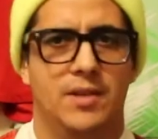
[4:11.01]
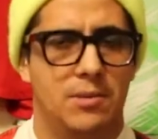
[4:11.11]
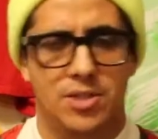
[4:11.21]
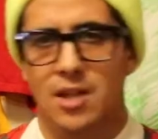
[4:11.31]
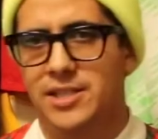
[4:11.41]
There
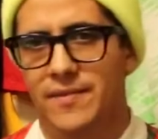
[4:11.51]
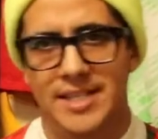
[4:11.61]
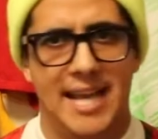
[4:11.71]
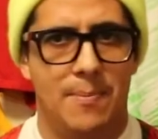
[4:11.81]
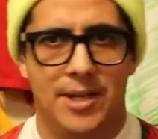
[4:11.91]
was all these events
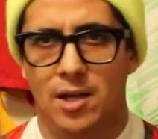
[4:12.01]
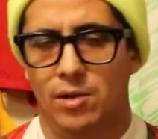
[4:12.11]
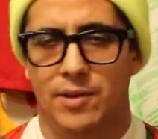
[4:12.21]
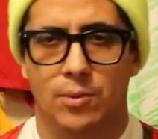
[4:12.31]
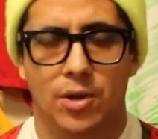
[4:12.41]
happening all
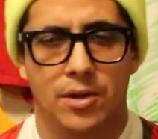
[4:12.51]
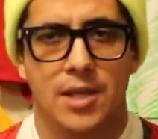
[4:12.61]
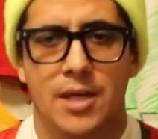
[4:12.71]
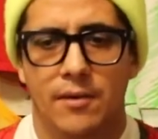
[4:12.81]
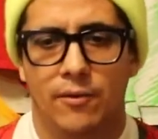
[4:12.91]
over the world
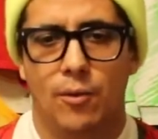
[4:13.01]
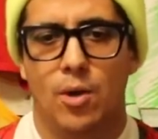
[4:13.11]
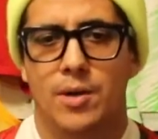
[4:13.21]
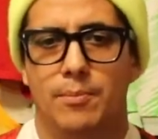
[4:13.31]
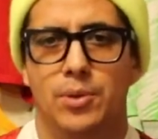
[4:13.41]

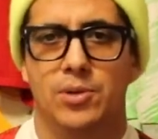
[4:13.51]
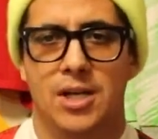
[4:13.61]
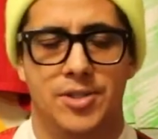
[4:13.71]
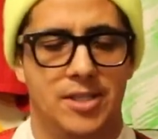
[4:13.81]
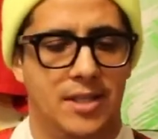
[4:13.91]
for boot
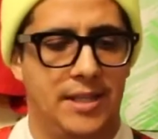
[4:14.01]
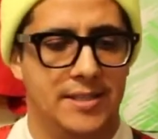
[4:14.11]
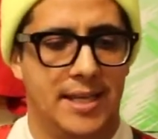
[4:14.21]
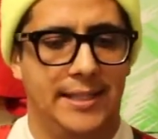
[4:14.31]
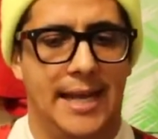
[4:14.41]
launches and things
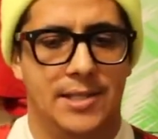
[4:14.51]
like that.